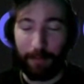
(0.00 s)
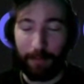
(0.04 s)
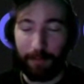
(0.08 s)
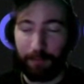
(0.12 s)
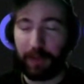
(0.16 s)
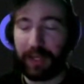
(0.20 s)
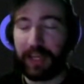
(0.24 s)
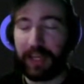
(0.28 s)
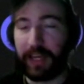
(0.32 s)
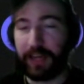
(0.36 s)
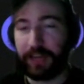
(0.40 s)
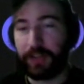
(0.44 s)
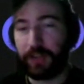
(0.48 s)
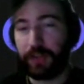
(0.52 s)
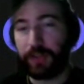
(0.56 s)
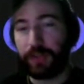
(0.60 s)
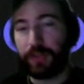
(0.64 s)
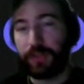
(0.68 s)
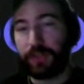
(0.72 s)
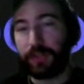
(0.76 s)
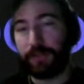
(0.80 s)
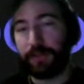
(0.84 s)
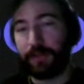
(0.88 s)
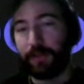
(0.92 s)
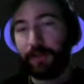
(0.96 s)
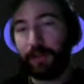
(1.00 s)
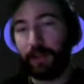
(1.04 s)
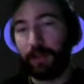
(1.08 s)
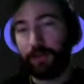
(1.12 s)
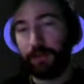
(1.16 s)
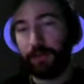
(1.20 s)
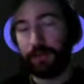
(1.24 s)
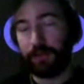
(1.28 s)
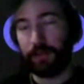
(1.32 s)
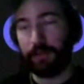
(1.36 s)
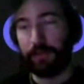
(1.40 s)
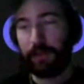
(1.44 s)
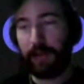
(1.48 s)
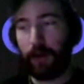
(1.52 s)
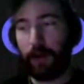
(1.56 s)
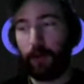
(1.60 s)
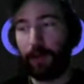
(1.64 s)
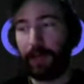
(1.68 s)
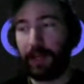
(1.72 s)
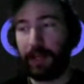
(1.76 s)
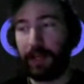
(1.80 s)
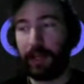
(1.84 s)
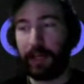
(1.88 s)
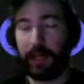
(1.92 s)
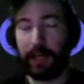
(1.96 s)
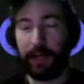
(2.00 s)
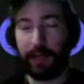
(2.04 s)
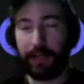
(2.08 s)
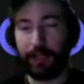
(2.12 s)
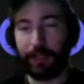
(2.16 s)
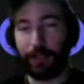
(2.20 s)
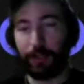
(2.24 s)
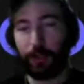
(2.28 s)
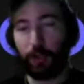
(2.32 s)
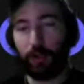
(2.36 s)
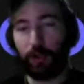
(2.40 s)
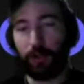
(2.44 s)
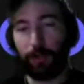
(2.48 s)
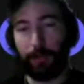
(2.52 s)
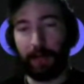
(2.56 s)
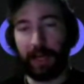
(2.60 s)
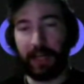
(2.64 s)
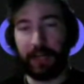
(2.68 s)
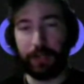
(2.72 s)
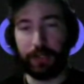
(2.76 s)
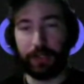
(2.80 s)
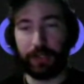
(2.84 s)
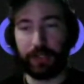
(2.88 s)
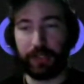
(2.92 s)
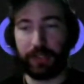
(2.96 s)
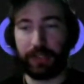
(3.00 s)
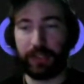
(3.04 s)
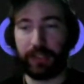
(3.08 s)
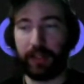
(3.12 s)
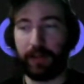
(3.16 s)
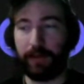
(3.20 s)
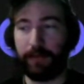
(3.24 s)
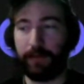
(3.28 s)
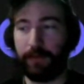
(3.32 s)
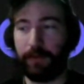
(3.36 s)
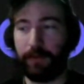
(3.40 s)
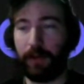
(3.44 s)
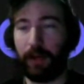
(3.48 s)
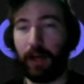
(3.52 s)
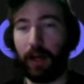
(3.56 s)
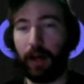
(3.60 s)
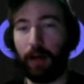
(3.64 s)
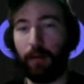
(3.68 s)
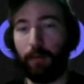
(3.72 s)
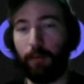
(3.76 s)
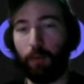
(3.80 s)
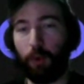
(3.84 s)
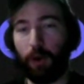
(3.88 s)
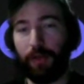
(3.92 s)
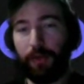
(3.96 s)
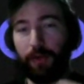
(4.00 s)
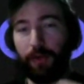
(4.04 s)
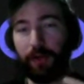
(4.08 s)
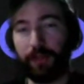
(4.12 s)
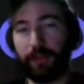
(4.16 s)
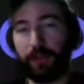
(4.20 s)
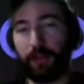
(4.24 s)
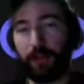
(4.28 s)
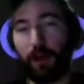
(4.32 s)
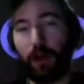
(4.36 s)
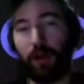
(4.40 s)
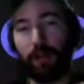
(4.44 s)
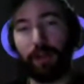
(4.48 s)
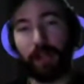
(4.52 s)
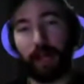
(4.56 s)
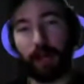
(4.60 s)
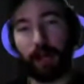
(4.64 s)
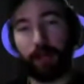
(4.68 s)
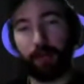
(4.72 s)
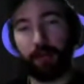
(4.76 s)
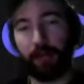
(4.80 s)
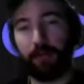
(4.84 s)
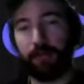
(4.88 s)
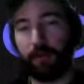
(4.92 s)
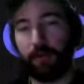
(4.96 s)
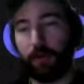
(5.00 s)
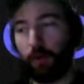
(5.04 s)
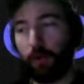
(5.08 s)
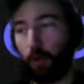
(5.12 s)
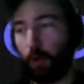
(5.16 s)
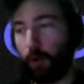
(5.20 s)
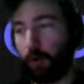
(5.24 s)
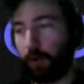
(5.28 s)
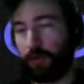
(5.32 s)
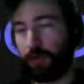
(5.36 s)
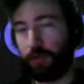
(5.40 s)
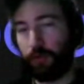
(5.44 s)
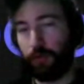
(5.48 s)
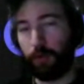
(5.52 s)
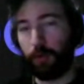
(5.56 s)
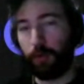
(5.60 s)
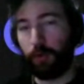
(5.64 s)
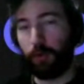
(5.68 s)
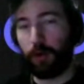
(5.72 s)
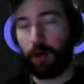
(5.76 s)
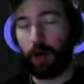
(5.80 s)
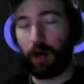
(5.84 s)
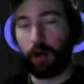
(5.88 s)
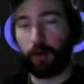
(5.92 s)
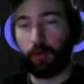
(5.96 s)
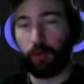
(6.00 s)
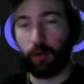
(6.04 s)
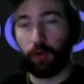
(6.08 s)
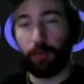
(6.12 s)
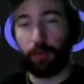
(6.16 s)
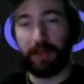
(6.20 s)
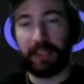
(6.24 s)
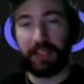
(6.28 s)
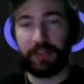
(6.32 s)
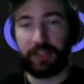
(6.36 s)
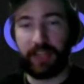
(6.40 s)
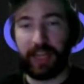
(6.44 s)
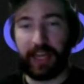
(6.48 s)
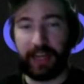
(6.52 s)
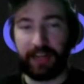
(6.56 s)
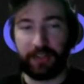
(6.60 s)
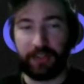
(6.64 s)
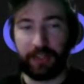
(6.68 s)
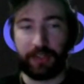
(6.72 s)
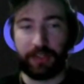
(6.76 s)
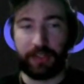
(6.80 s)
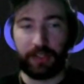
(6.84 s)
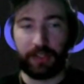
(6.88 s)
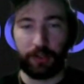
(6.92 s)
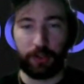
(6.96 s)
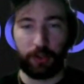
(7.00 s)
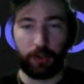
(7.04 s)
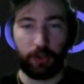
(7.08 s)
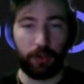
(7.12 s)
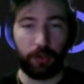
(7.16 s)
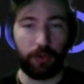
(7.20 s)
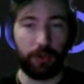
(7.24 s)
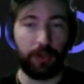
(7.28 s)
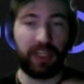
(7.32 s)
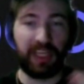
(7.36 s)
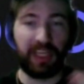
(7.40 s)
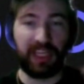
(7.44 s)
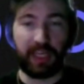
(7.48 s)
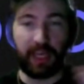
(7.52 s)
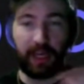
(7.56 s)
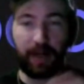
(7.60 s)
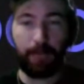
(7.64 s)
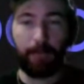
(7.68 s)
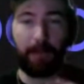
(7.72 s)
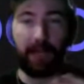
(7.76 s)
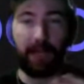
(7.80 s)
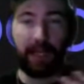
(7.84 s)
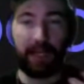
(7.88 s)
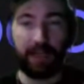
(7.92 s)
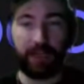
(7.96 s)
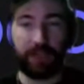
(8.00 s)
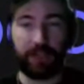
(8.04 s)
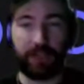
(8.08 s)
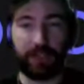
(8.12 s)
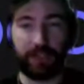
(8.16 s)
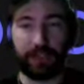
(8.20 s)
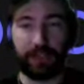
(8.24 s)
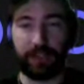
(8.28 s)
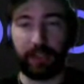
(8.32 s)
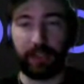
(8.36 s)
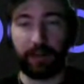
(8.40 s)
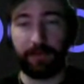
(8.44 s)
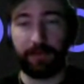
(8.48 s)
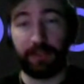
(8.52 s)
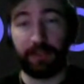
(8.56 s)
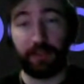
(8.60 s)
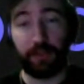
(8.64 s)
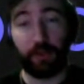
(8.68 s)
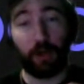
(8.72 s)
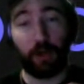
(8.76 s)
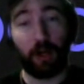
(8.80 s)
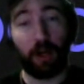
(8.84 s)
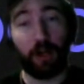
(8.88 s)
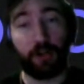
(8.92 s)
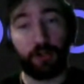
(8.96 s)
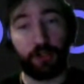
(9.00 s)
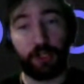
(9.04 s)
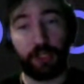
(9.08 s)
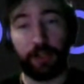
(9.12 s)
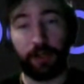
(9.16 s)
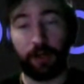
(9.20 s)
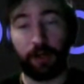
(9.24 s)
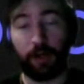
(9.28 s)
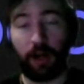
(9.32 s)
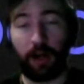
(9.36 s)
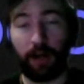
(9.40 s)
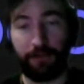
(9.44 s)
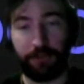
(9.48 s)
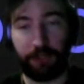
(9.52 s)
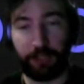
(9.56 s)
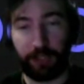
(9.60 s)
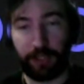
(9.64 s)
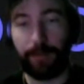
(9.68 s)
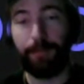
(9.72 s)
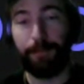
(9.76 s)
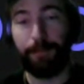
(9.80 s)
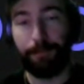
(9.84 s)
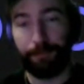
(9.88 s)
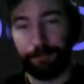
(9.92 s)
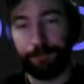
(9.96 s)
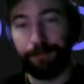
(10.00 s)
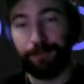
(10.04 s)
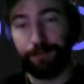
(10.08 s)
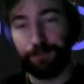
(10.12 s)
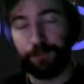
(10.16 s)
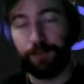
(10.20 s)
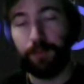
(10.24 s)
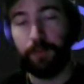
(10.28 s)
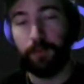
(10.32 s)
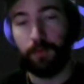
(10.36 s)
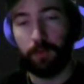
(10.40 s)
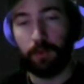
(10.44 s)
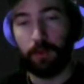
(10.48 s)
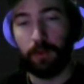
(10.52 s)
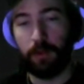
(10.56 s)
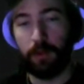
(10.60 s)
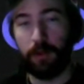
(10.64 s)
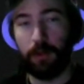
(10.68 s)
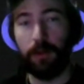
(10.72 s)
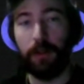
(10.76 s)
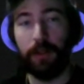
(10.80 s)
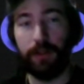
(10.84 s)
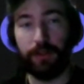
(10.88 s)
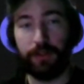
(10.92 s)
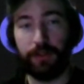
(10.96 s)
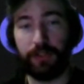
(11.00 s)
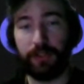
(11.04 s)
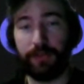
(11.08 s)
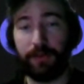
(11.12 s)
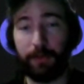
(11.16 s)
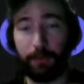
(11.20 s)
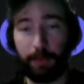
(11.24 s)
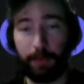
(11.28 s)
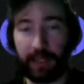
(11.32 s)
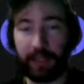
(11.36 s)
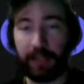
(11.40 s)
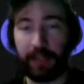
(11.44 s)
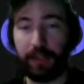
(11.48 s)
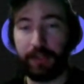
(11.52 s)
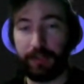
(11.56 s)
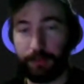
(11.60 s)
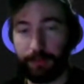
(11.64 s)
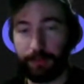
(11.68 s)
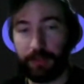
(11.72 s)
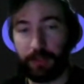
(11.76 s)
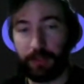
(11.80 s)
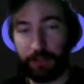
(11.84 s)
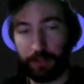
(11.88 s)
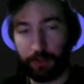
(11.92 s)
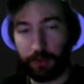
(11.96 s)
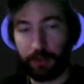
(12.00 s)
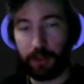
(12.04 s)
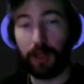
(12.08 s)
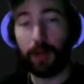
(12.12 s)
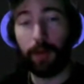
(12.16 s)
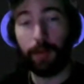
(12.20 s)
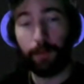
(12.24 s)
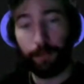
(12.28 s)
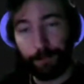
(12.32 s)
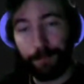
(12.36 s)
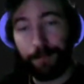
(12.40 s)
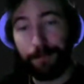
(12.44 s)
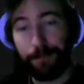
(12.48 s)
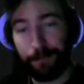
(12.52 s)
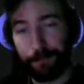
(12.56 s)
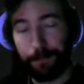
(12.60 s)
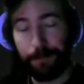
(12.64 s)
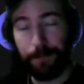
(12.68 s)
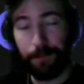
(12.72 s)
That'd be very bad. But yeah, so there's different levels of how we can kind of control and manage this stuff, whether it's on the app level or through our role-based access control. You can kind of manage this stuff either on-chain or off-chain. And there's different mechanisms to do so.